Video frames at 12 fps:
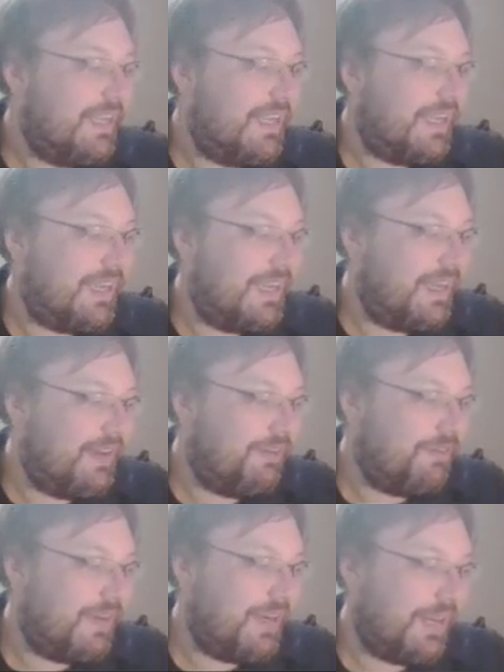And
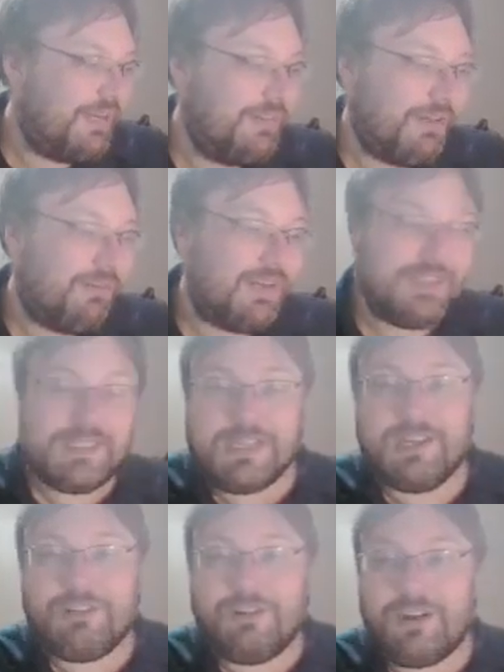when I knew that I wanted the
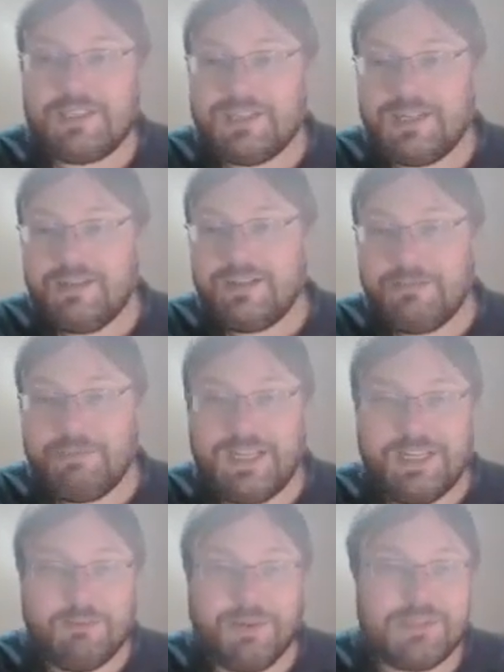sun card to literally be
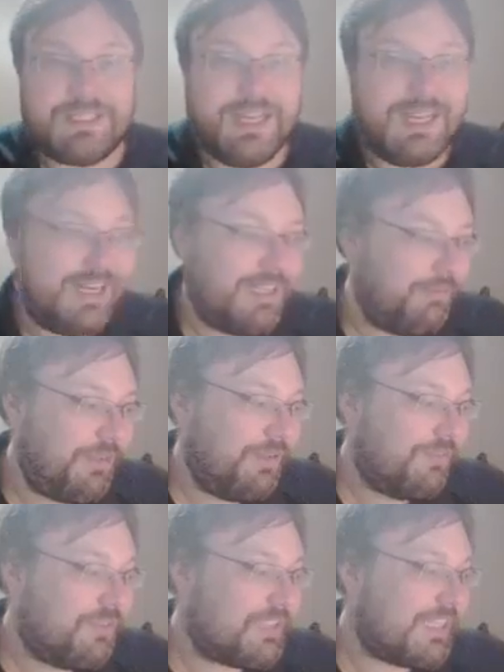the Beau Soleil, the
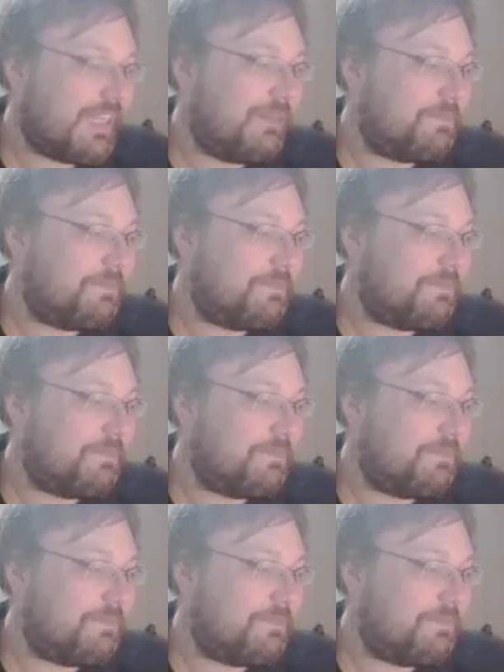beautiful sun.